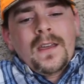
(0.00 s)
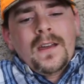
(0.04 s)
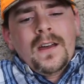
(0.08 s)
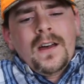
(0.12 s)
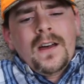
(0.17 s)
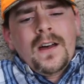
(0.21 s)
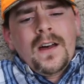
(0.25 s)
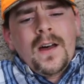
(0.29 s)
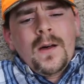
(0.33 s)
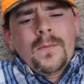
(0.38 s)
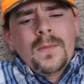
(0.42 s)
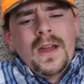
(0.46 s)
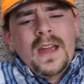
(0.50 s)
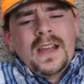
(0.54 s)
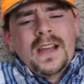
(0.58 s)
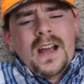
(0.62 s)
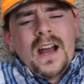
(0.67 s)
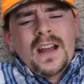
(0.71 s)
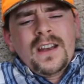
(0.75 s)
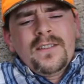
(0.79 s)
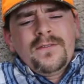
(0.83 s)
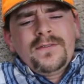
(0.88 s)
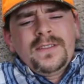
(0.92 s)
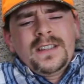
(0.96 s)
A
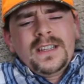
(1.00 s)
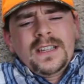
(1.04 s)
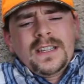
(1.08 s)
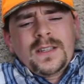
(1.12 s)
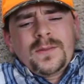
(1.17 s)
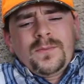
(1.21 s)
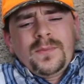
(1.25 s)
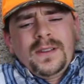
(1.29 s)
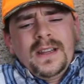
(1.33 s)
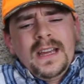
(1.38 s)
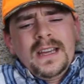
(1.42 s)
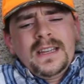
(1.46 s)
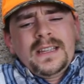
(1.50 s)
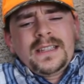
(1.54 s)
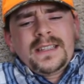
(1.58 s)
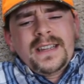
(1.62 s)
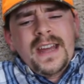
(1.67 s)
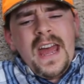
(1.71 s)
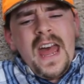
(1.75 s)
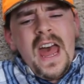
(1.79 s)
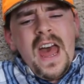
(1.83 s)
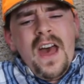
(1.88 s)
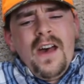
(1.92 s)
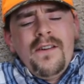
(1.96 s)
kind of displaced
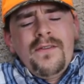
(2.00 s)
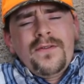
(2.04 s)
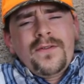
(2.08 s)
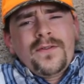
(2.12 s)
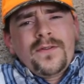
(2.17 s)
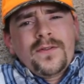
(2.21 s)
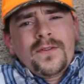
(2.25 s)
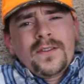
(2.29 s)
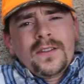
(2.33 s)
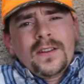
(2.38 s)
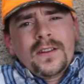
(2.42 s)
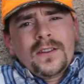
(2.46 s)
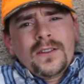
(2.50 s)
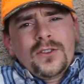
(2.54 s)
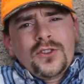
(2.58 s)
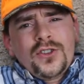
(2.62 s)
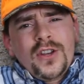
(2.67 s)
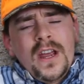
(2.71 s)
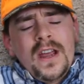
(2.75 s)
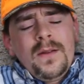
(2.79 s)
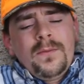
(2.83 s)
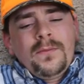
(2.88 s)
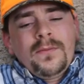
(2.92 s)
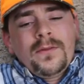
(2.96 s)
F
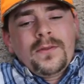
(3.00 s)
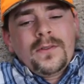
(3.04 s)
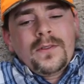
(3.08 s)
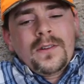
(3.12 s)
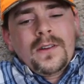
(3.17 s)
shape,